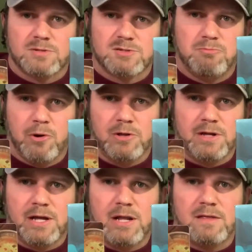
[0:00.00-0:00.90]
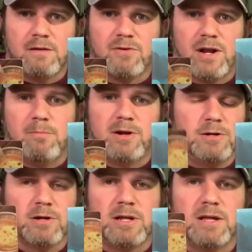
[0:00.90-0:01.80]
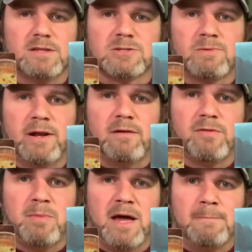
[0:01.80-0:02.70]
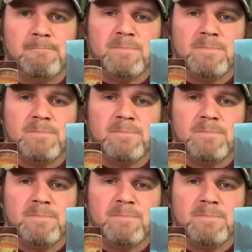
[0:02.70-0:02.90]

spoiling anything for anybody. You're going to get this right off the bat.